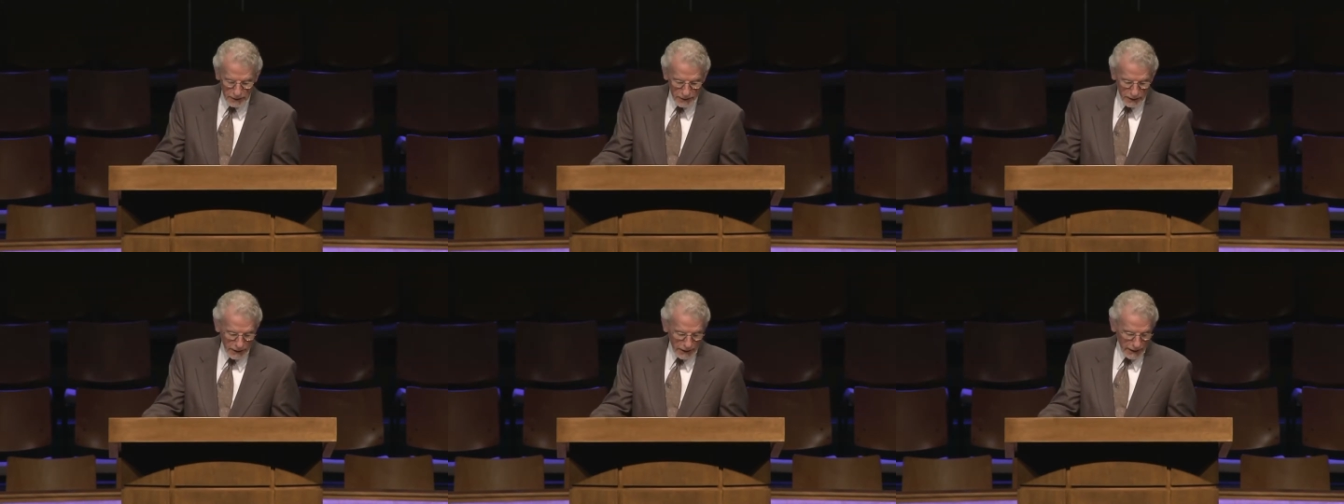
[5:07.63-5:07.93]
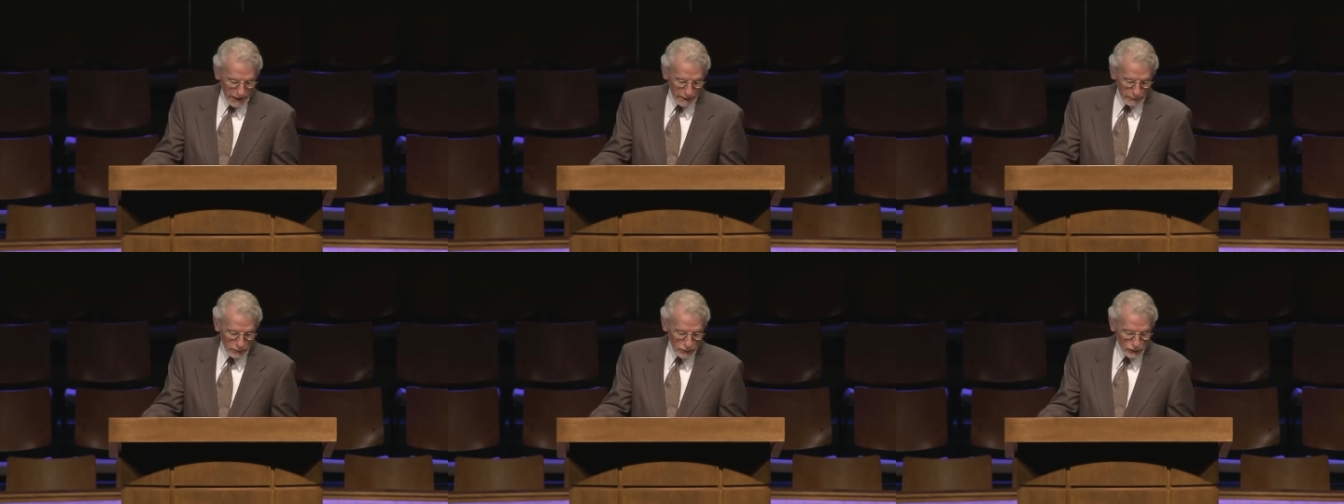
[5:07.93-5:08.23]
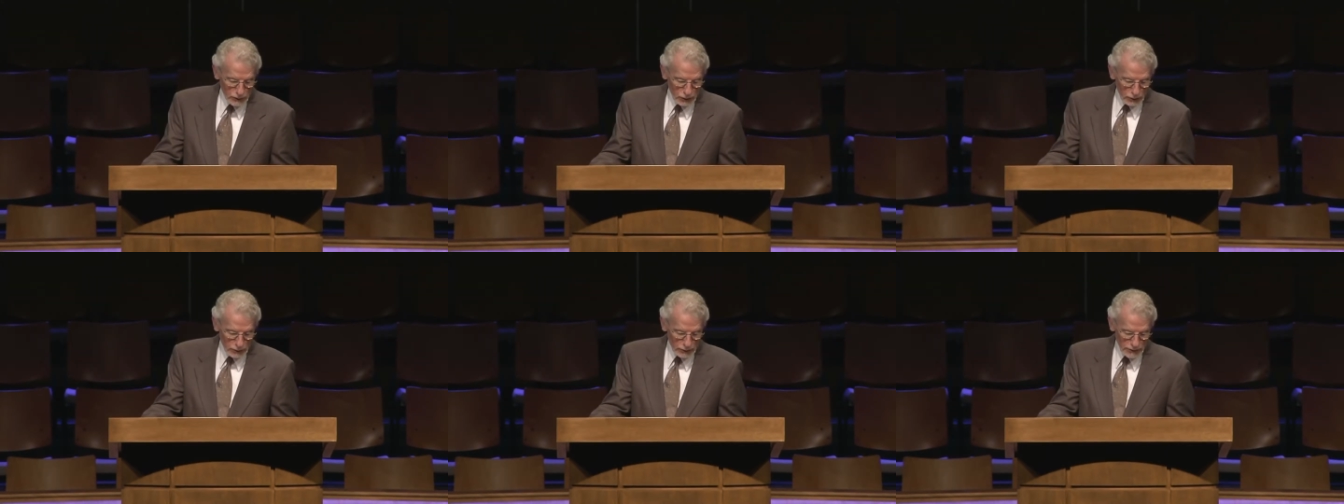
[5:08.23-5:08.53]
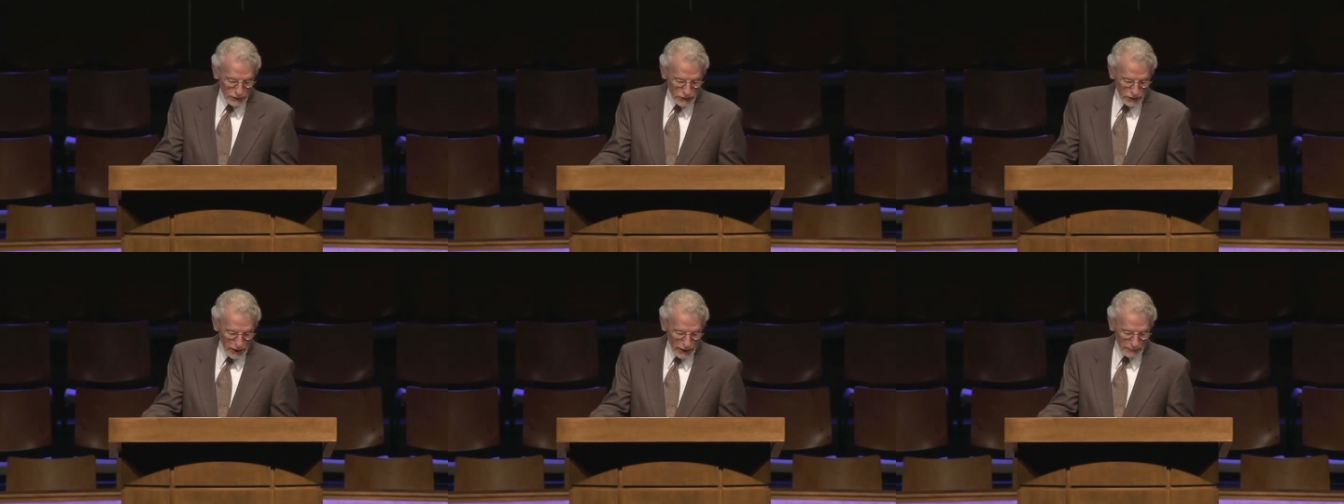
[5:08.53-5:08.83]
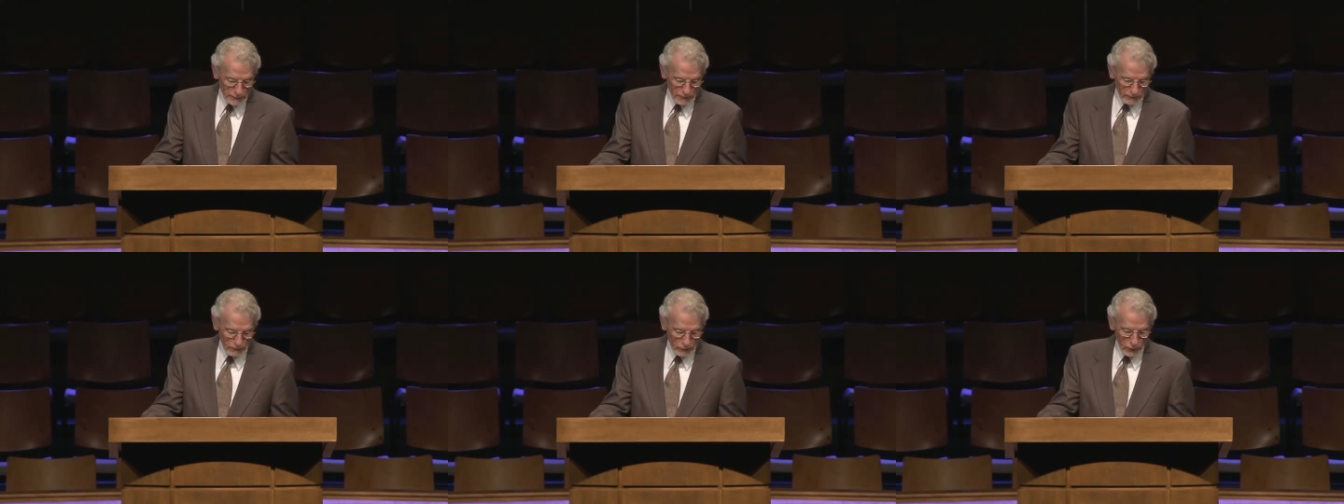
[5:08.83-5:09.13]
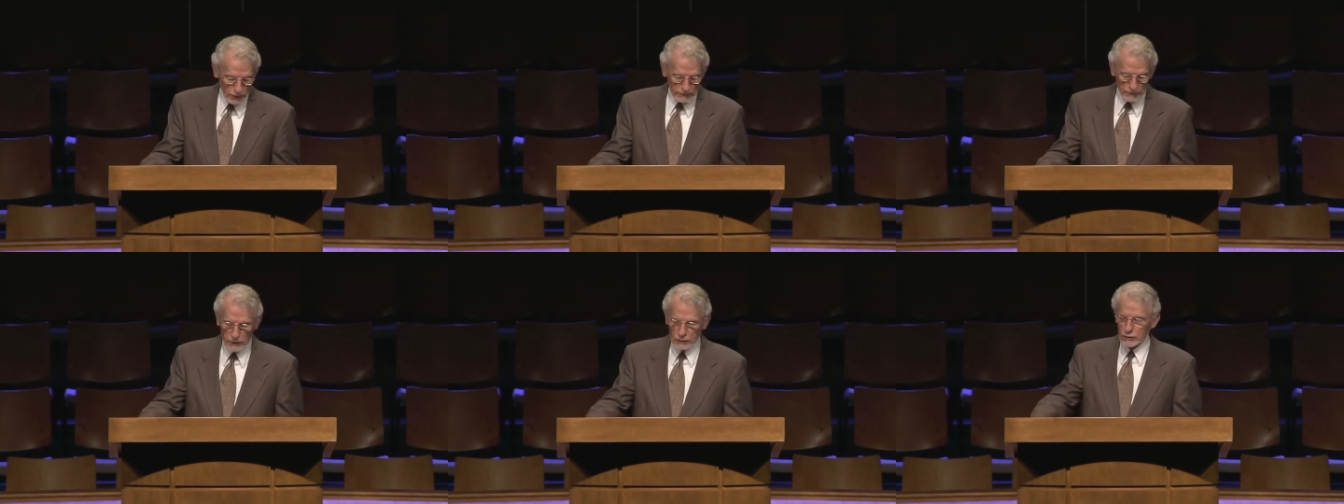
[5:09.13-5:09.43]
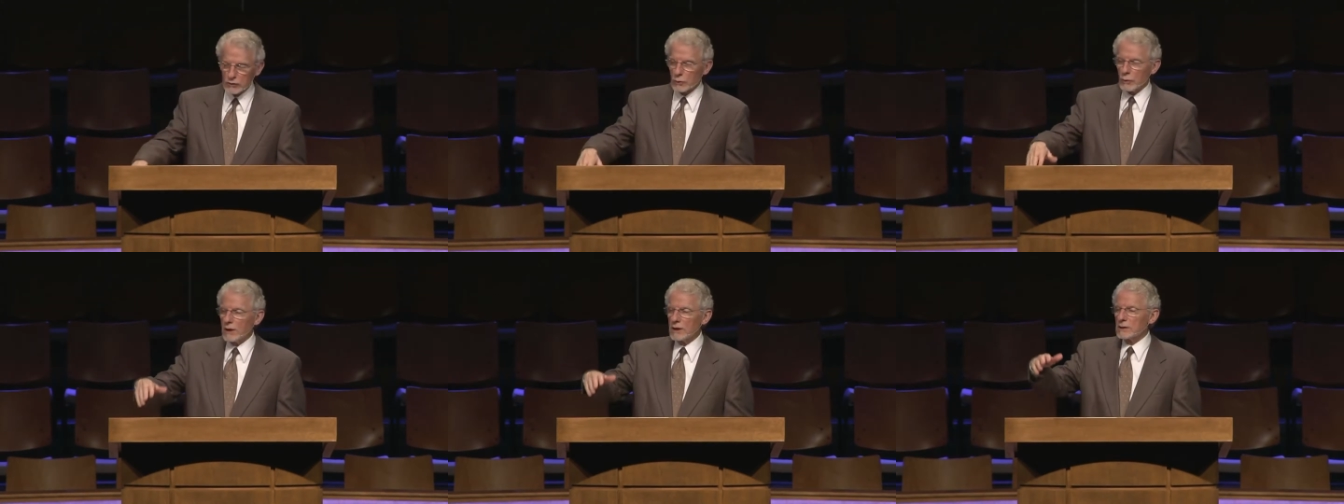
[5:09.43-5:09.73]
uh, he was told in chapter 4,
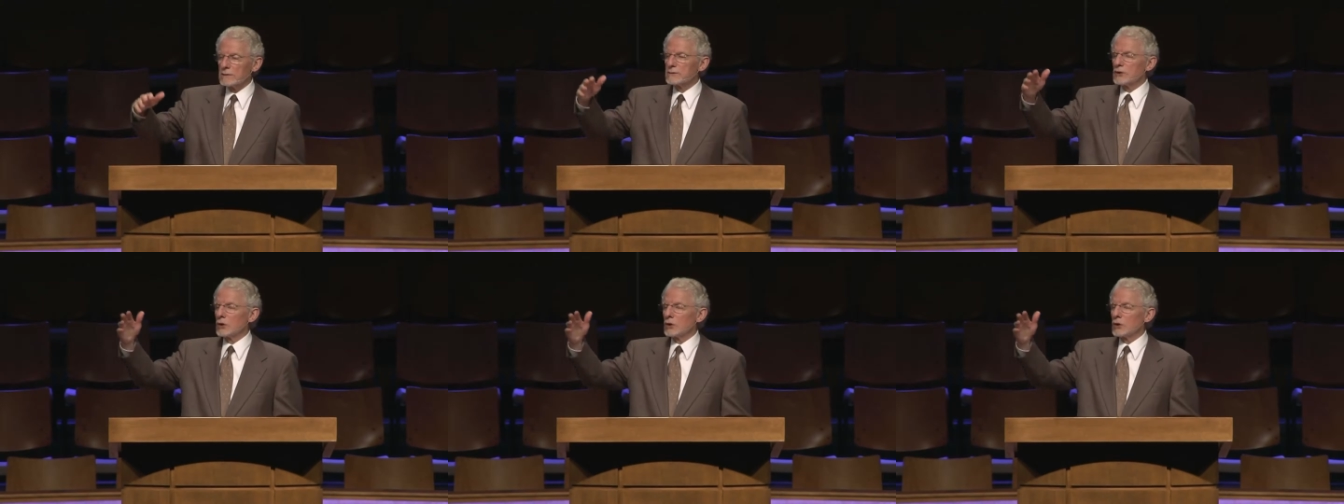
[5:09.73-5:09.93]
verse 12,